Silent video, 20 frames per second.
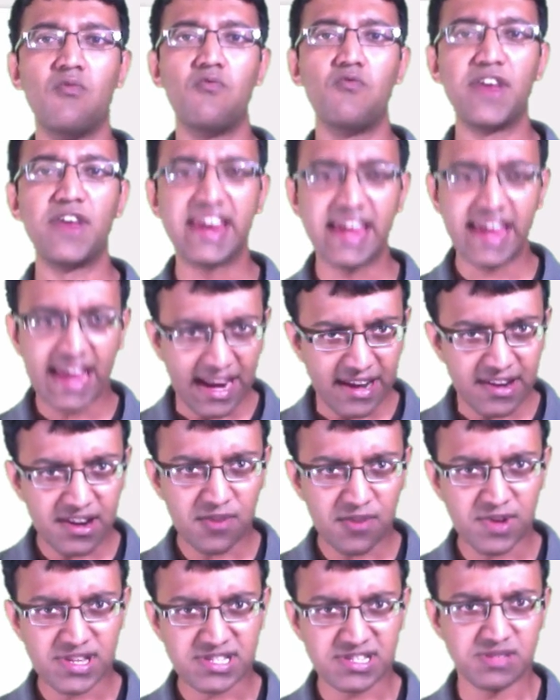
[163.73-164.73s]
When a GET
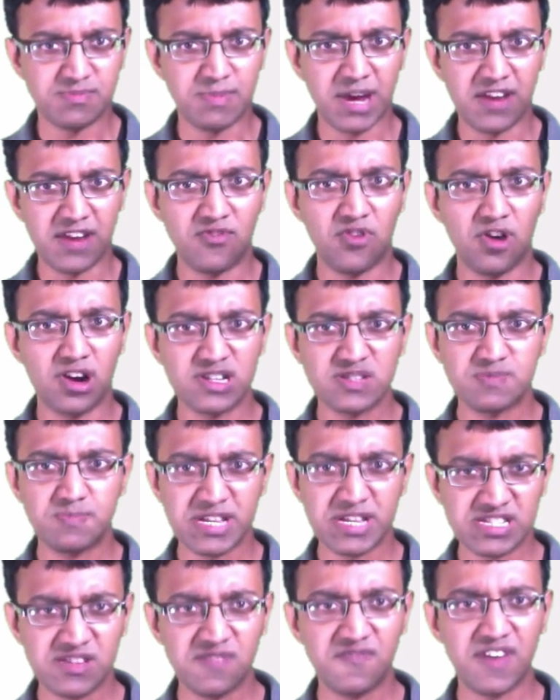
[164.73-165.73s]
request is made for a
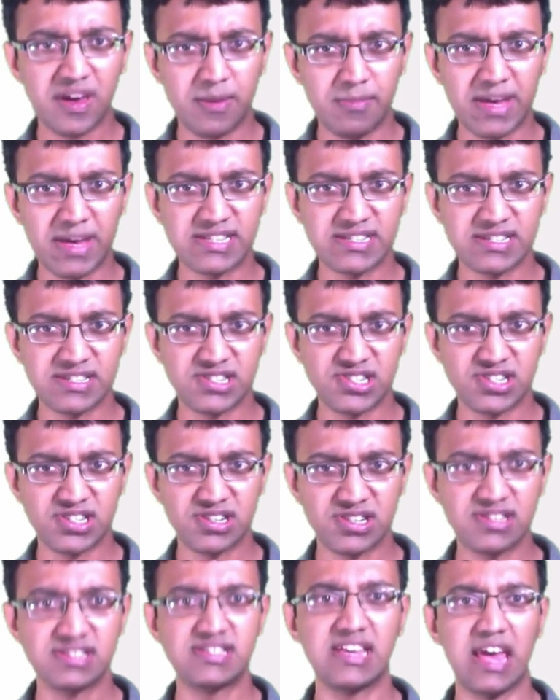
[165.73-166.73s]
specific message,
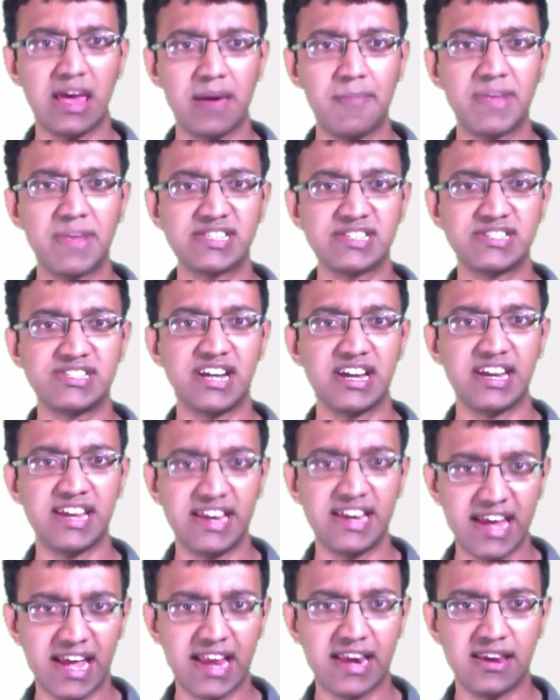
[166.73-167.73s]
say message
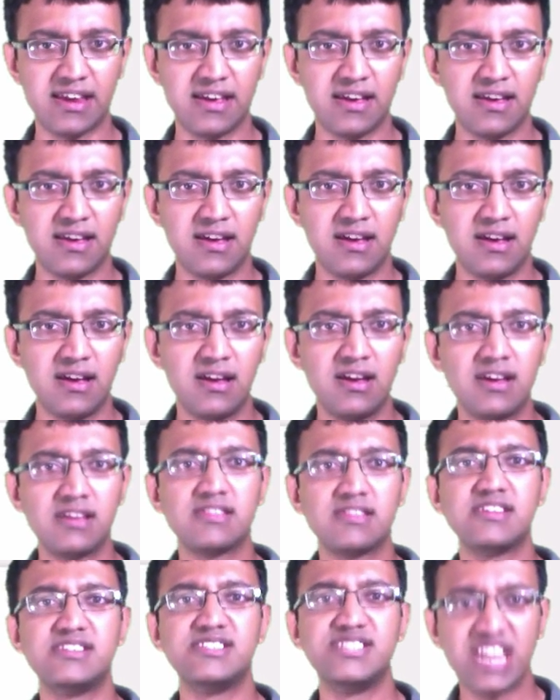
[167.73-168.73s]
ID 10,
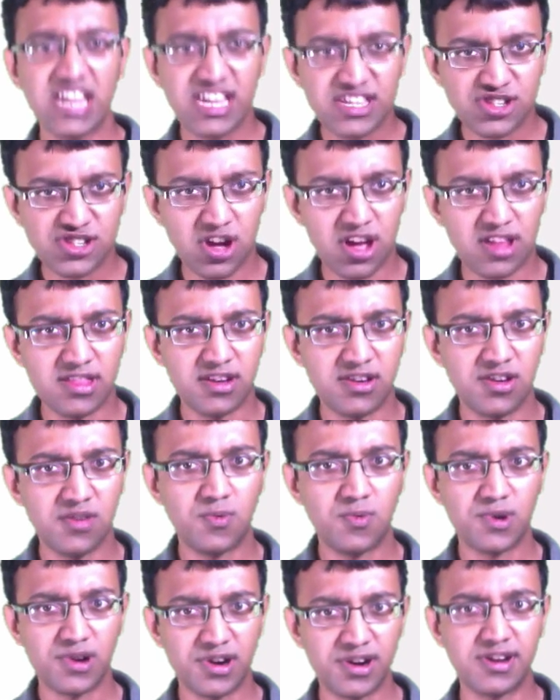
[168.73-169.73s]
the JSON that
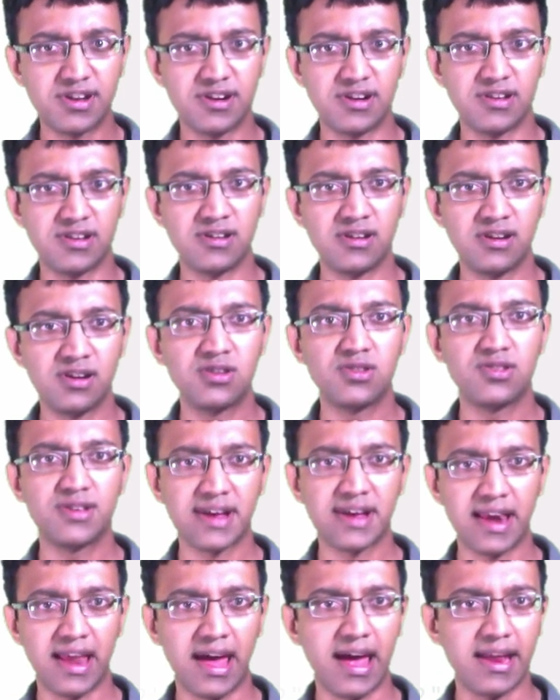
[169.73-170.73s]
you would return to the
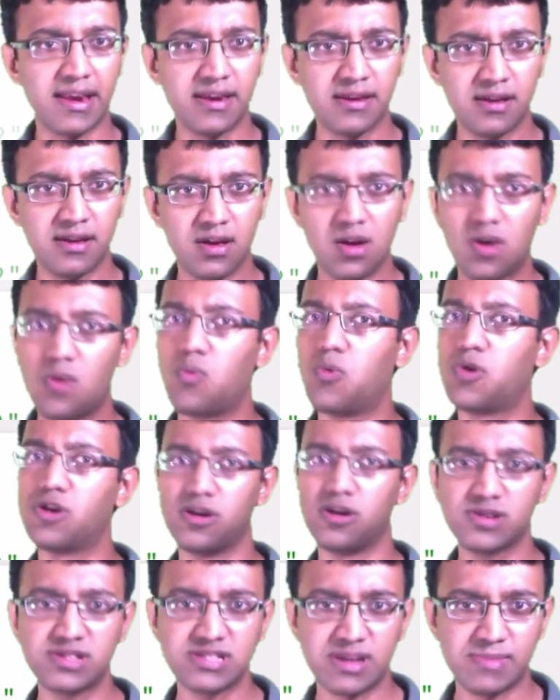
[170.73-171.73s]
client
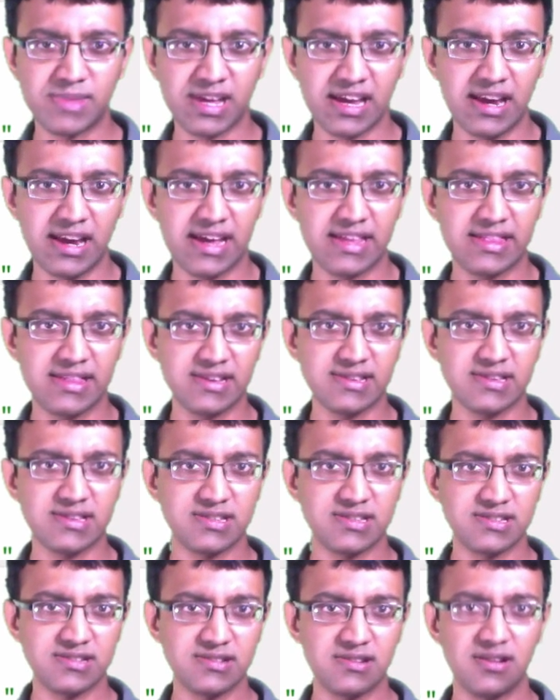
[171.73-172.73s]
would look something like
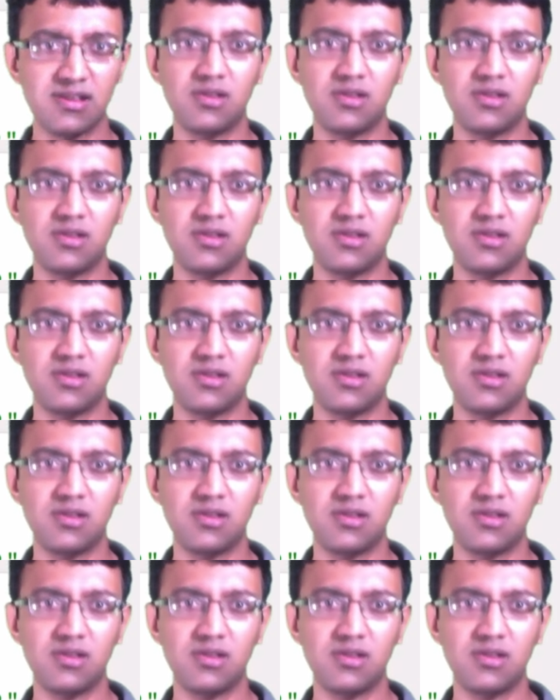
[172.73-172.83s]
this.